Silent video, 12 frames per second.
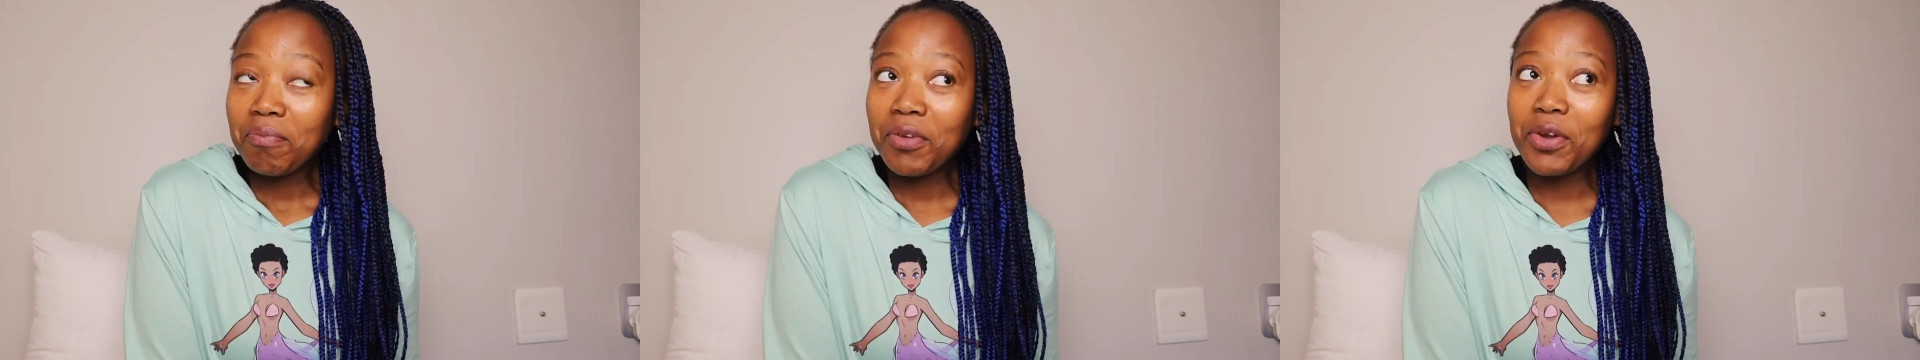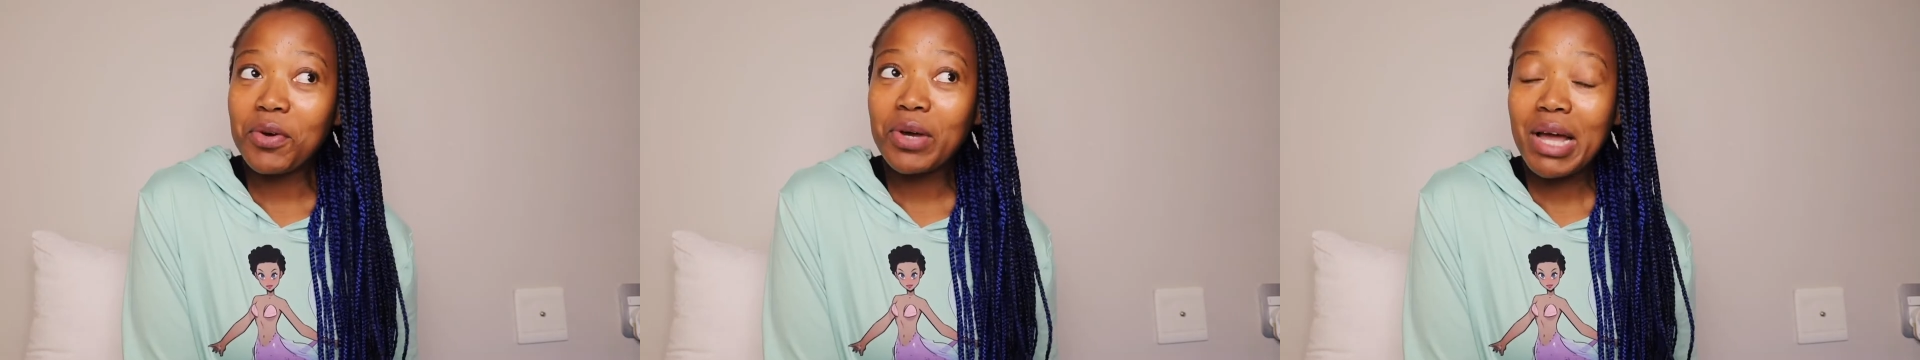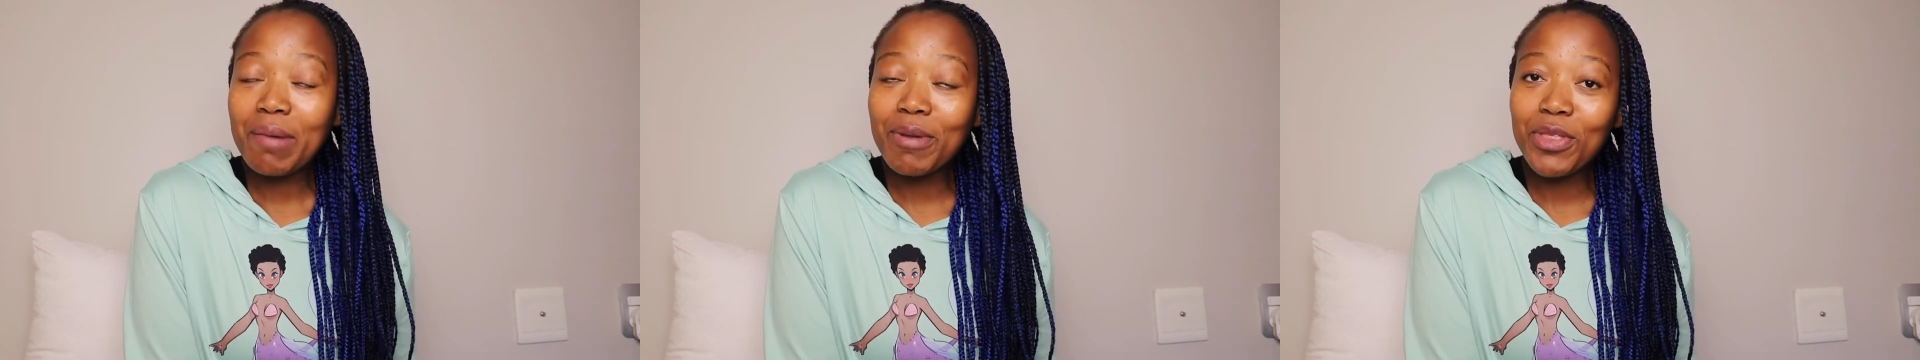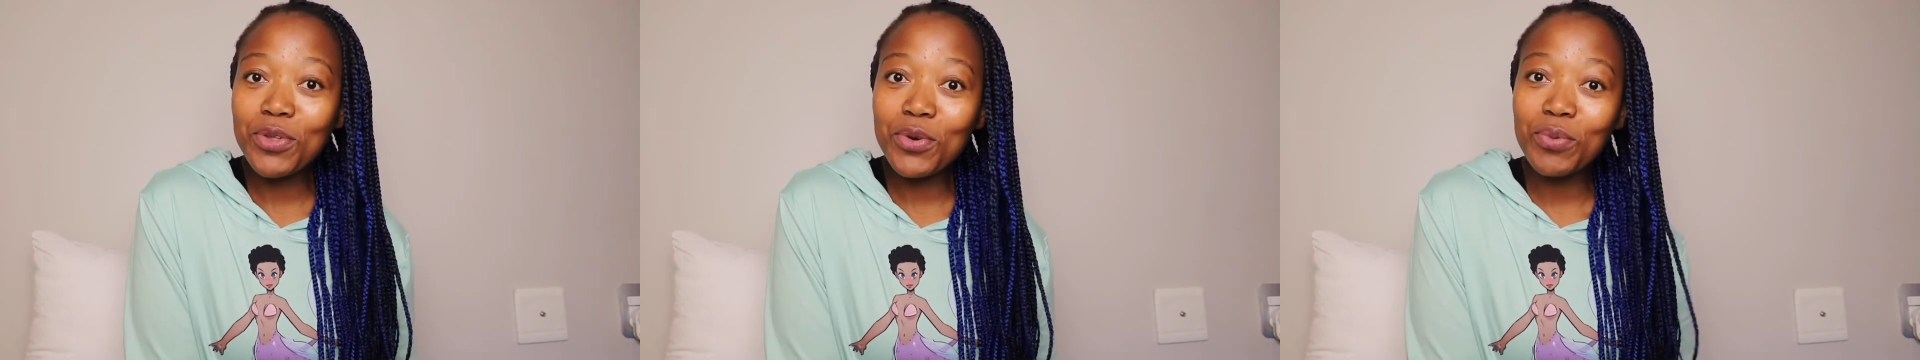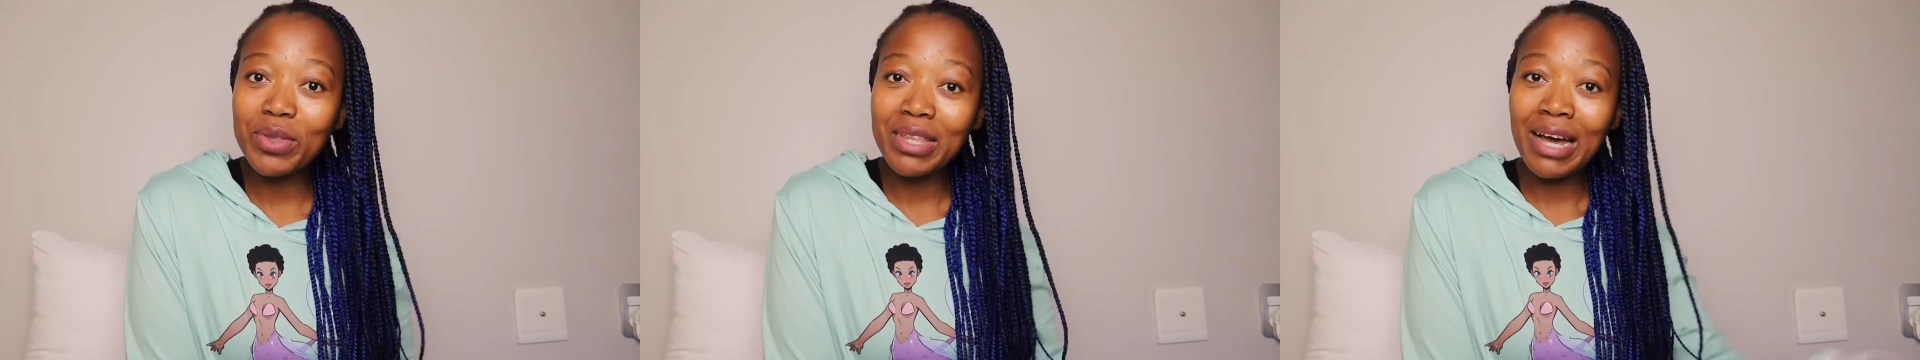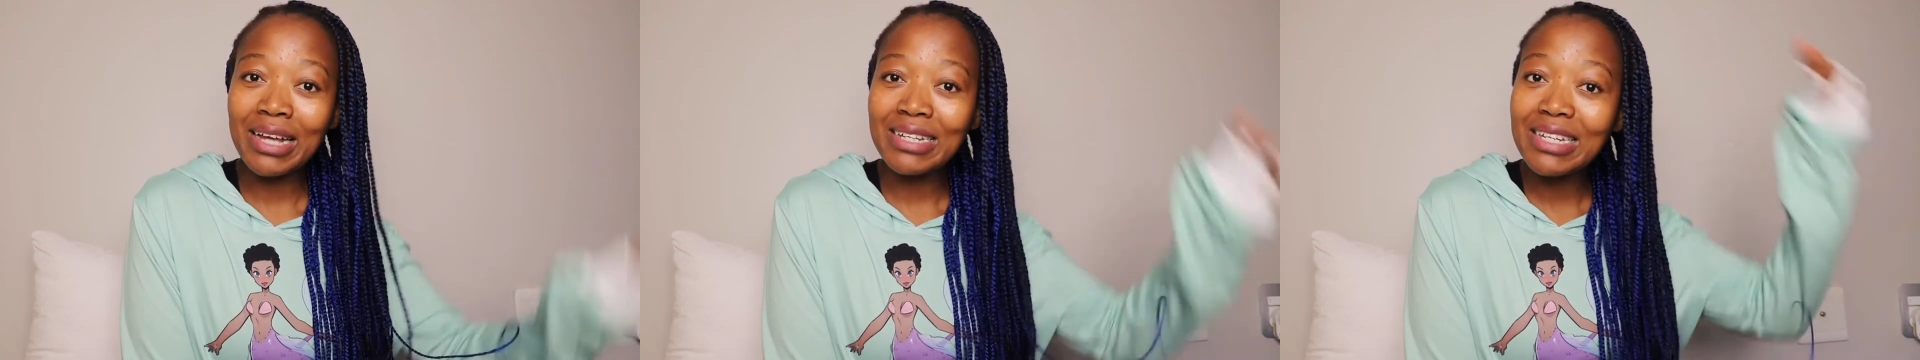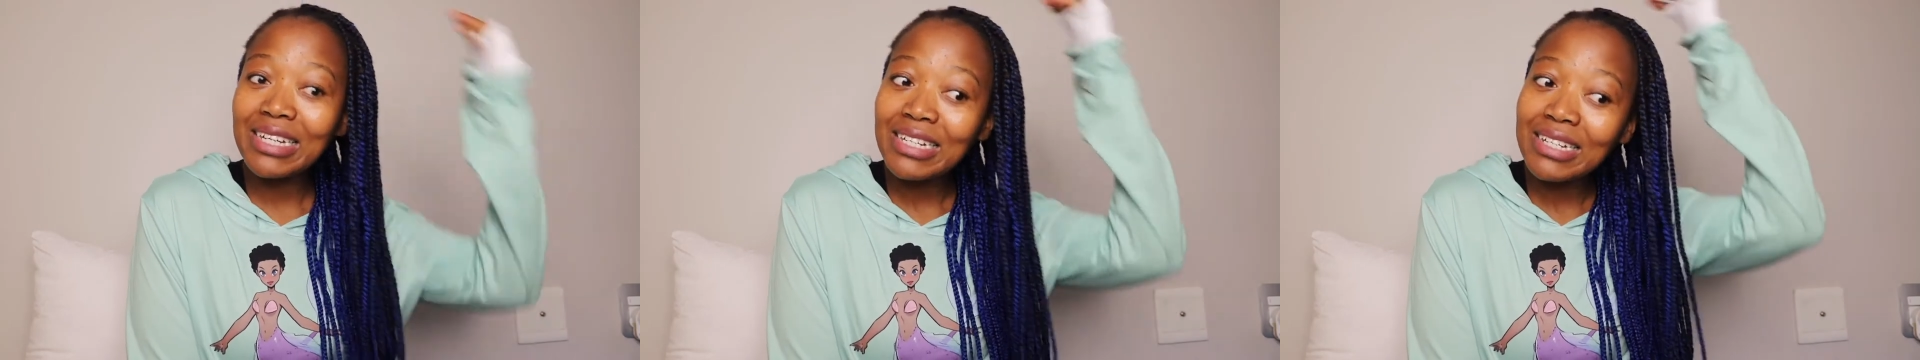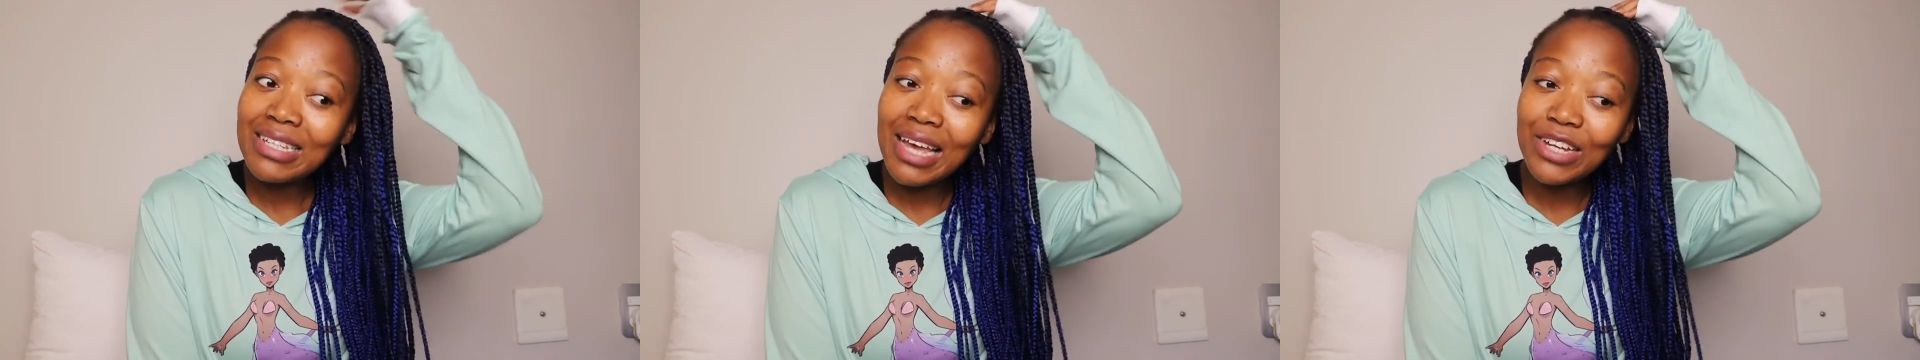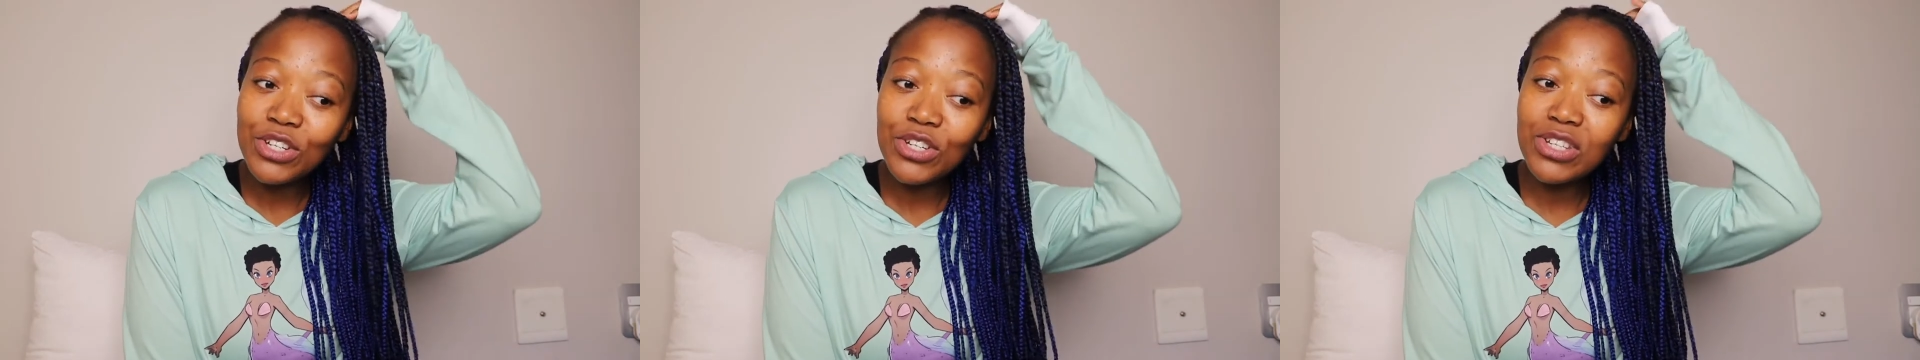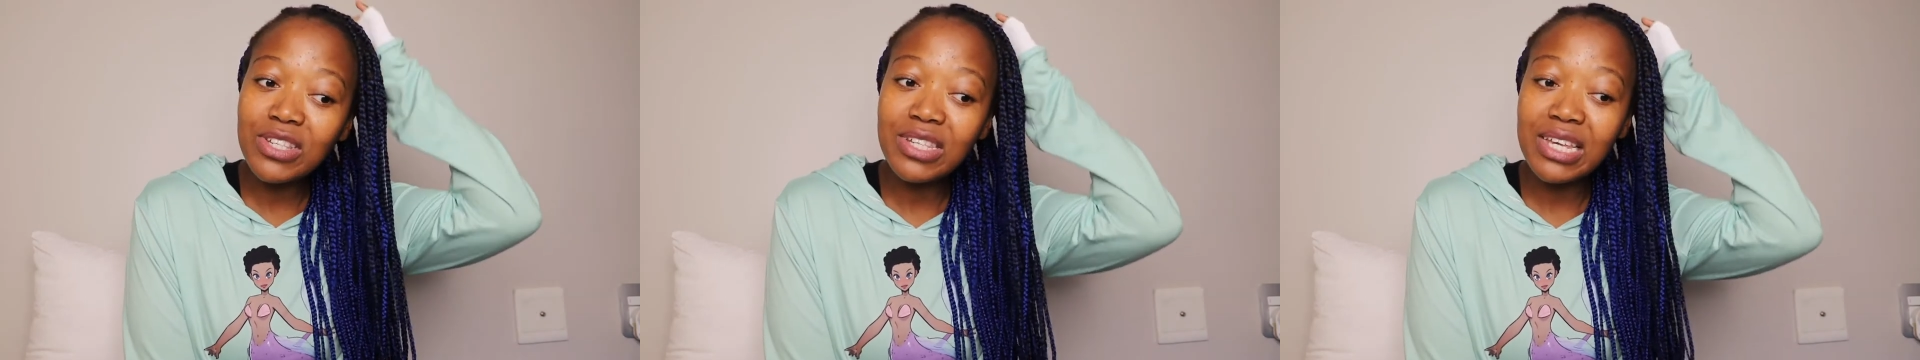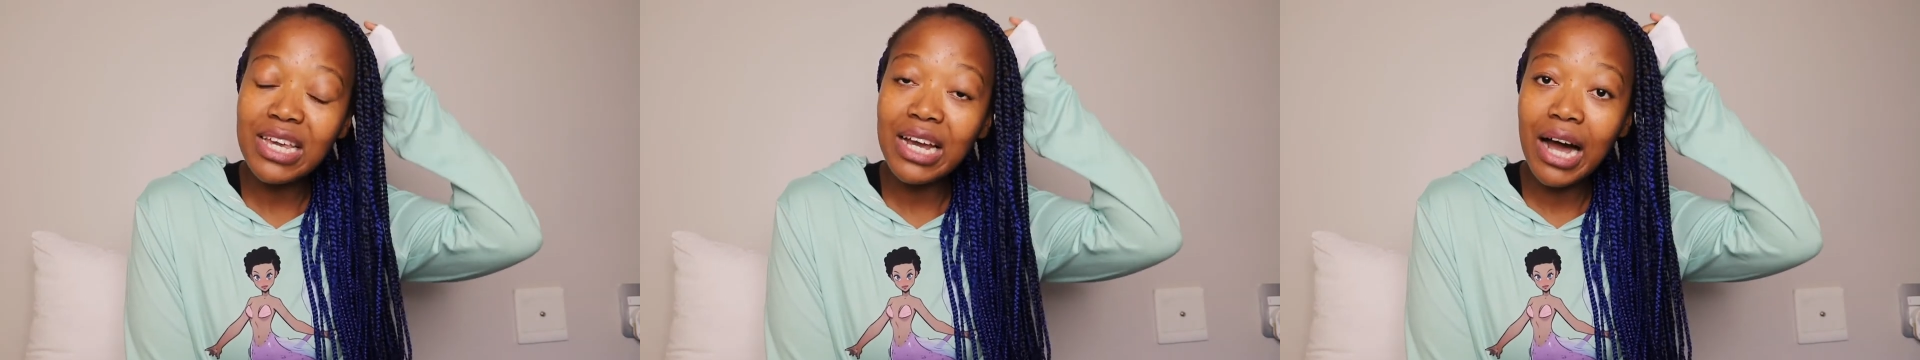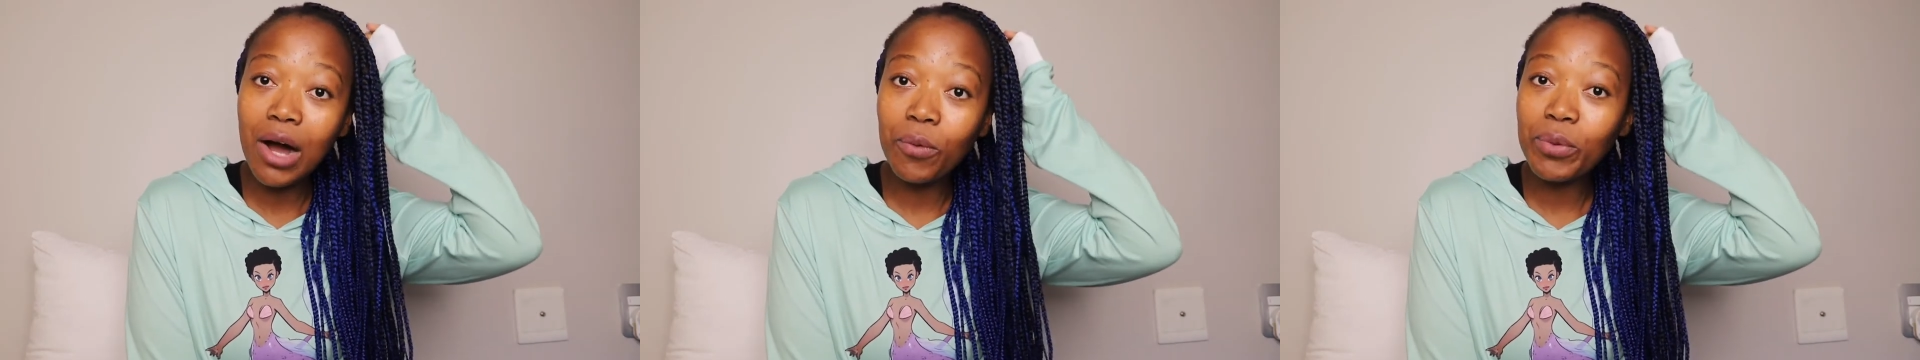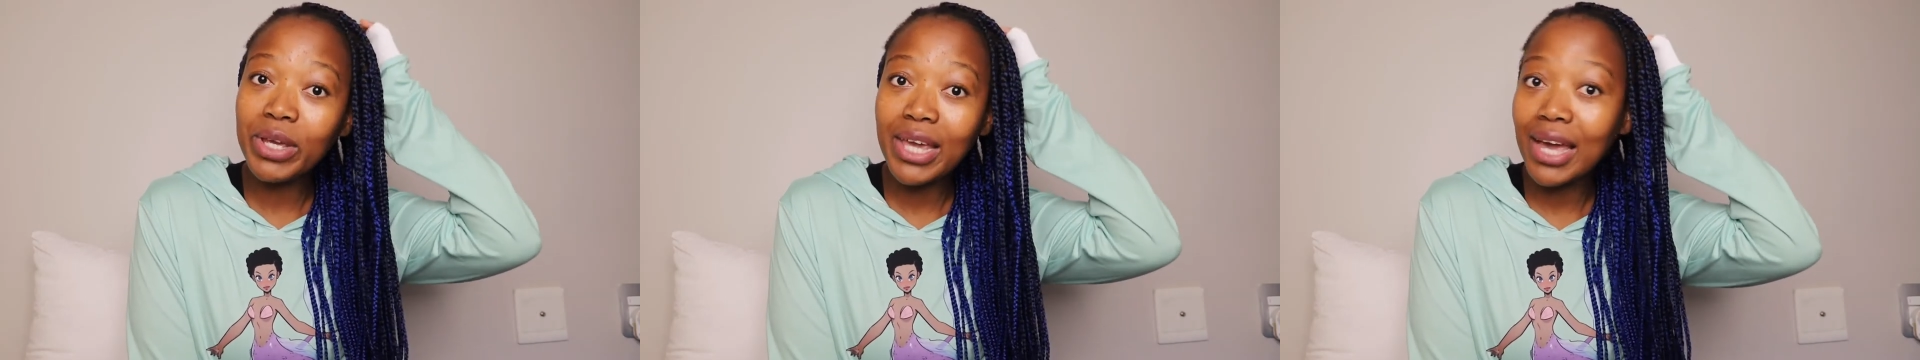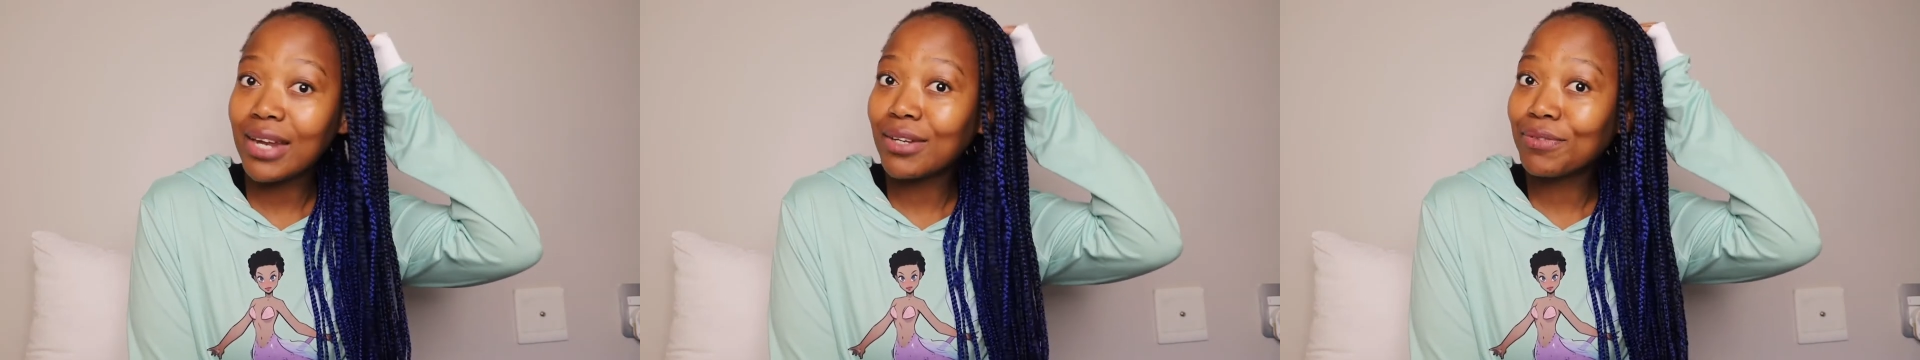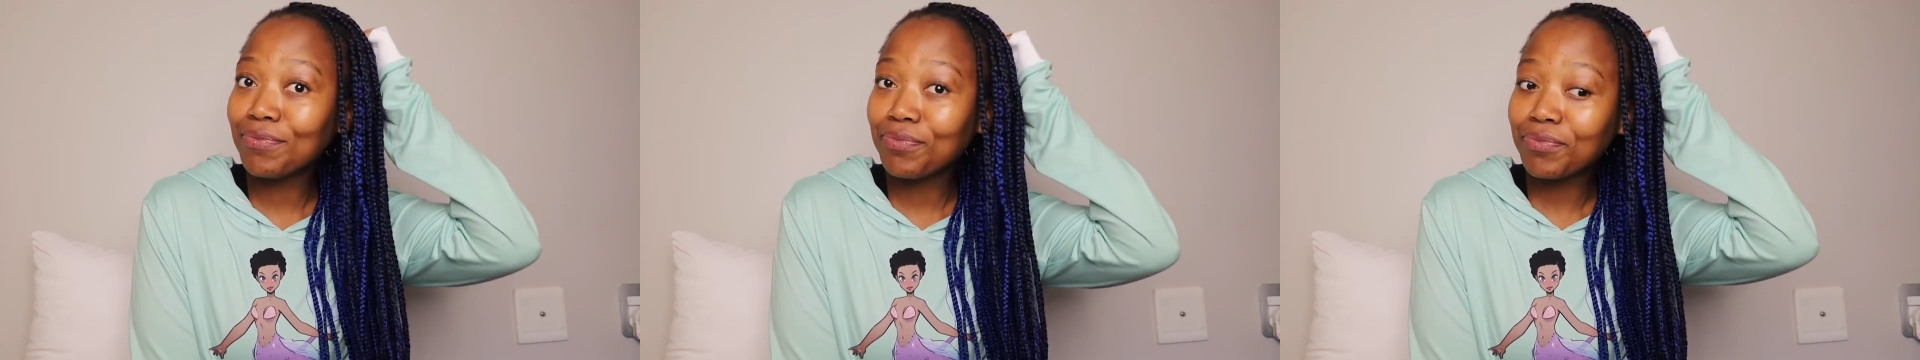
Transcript: you know coming through with the ideas and just seeing how we can